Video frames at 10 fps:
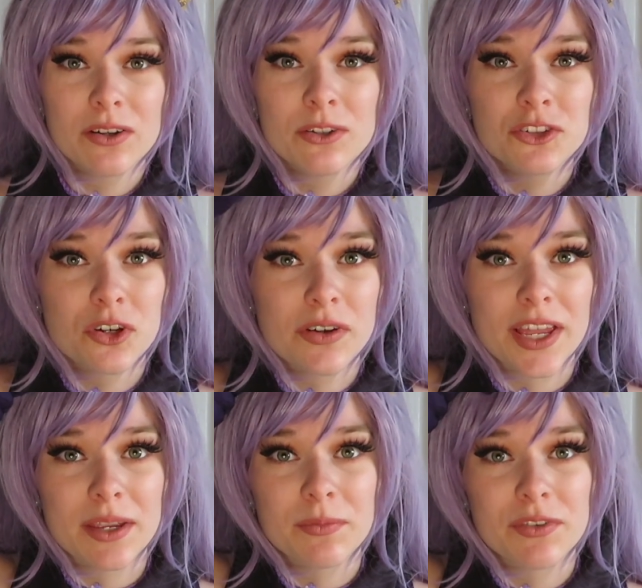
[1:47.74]
also
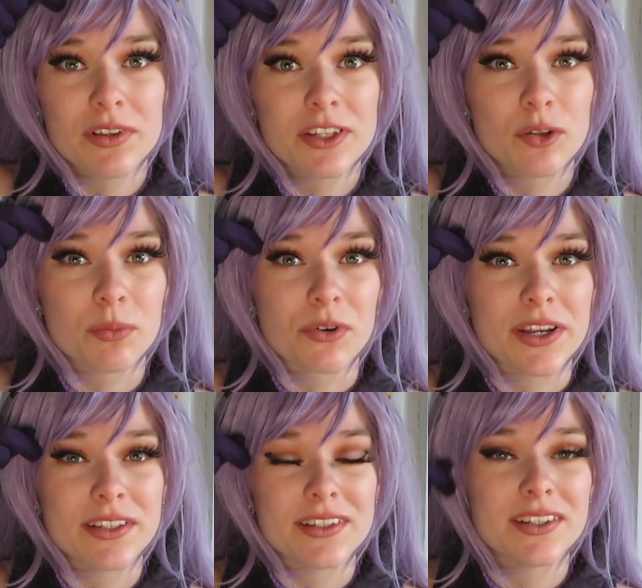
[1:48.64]
came with a little
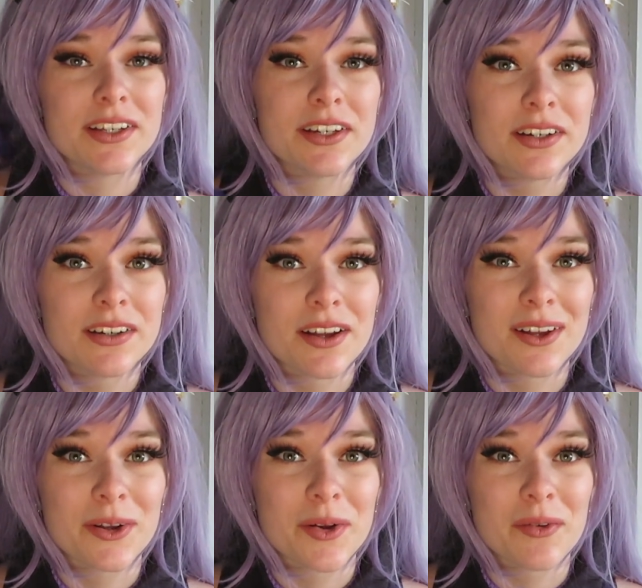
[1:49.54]
braid in here.
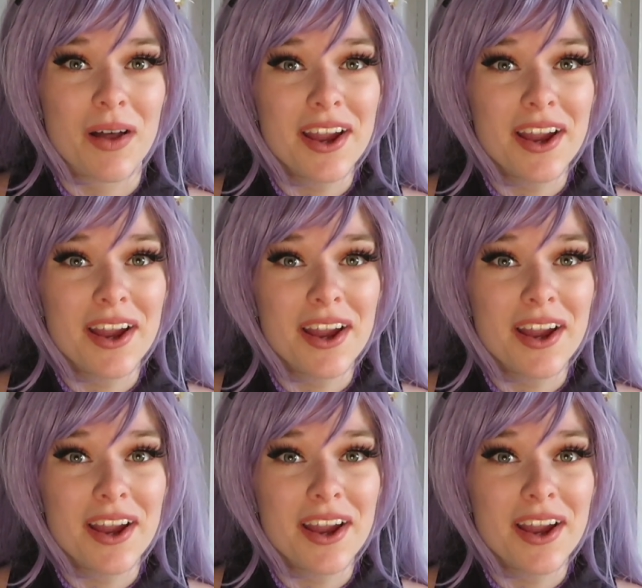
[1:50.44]
I